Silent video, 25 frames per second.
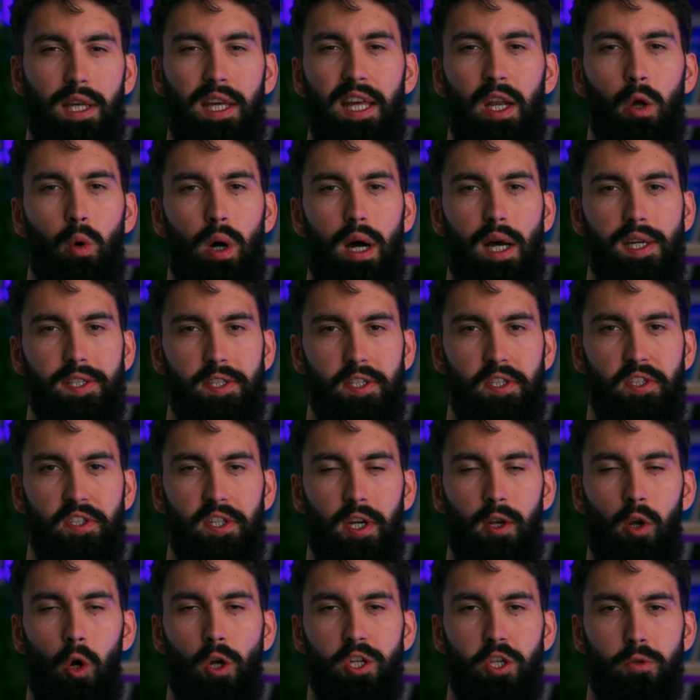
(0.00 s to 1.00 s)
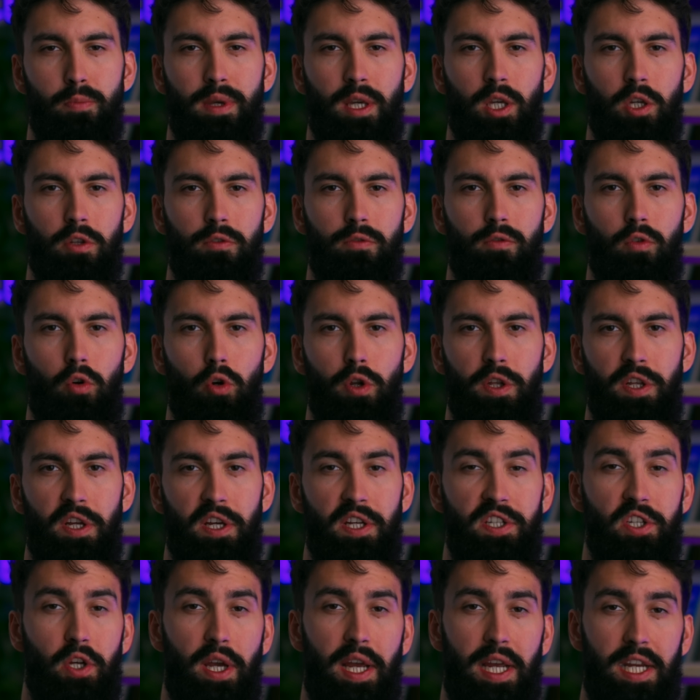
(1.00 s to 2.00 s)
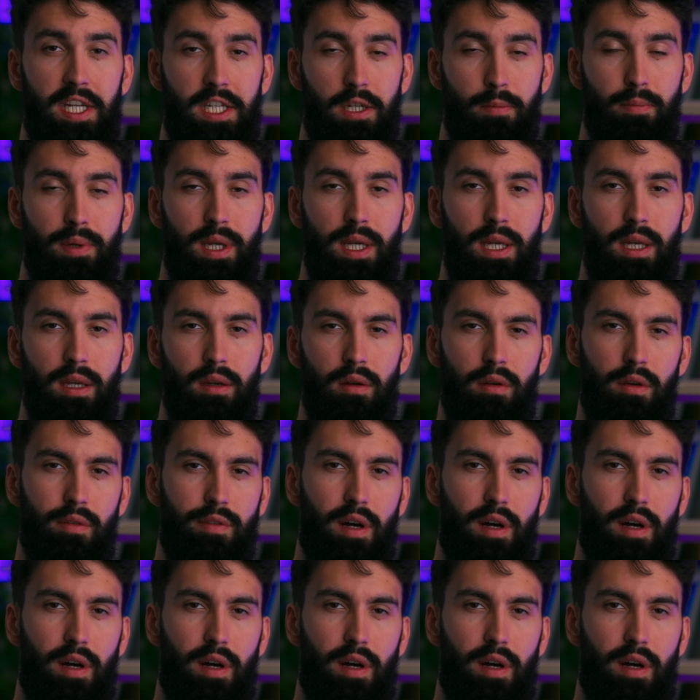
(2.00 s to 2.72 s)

Keto acids can also be converted into ATP